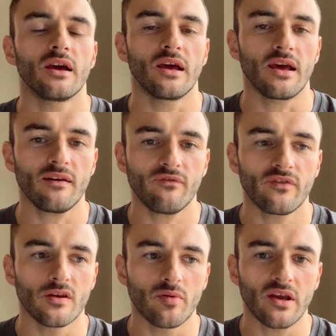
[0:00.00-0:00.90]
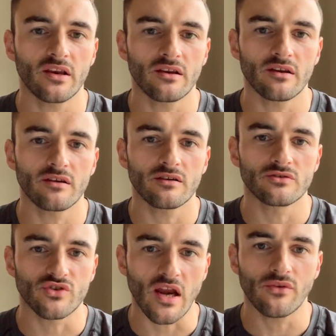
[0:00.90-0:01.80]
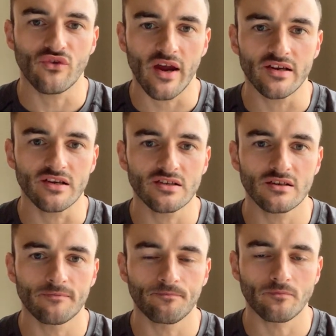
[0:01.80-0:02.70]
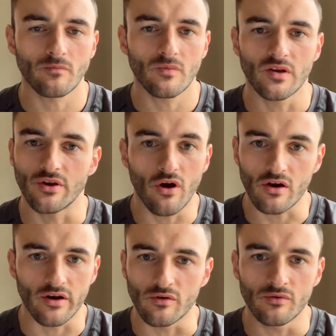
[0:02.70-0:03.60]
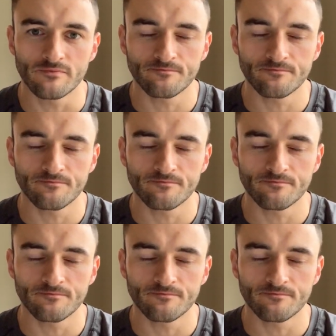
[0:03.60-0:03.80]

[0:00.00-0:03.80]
If you've been training for ages, you're not going to.